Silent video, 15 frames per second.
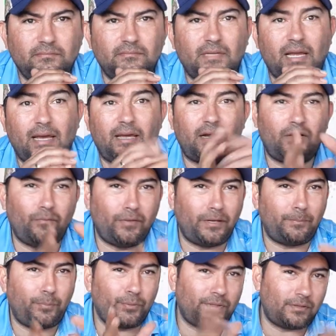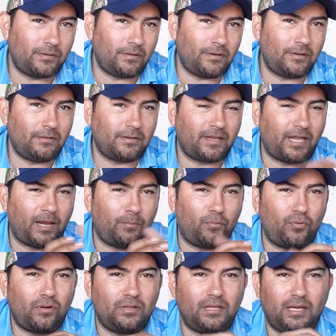I had already put the
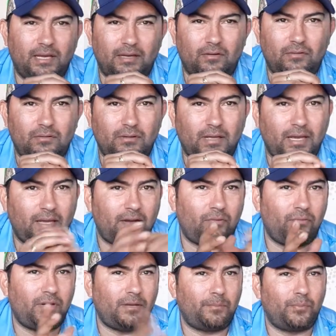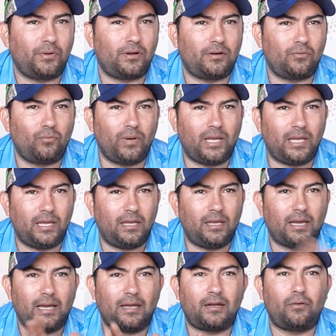camera down. I had already put it away.
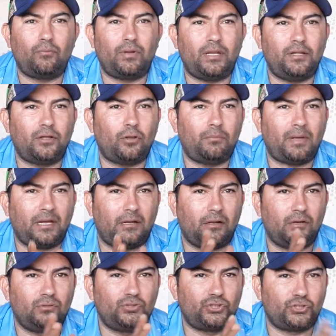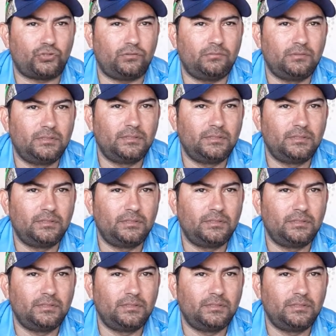I had already done my closure.